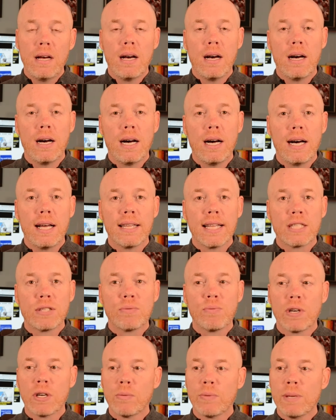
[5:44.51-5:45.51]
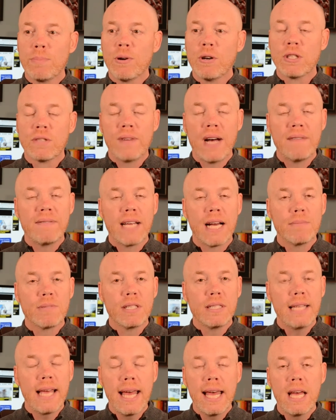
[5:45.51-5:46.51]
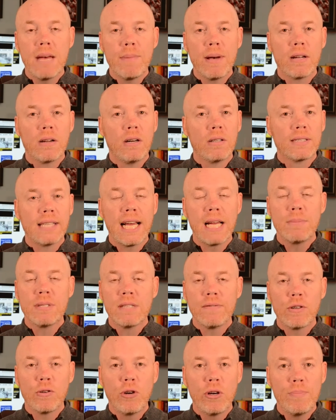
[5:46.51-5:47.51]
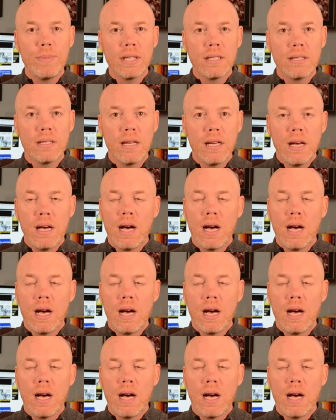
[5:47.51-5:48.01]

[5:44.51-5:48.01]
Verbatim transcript: Uh, that's where we post five times a day about all types of equipment.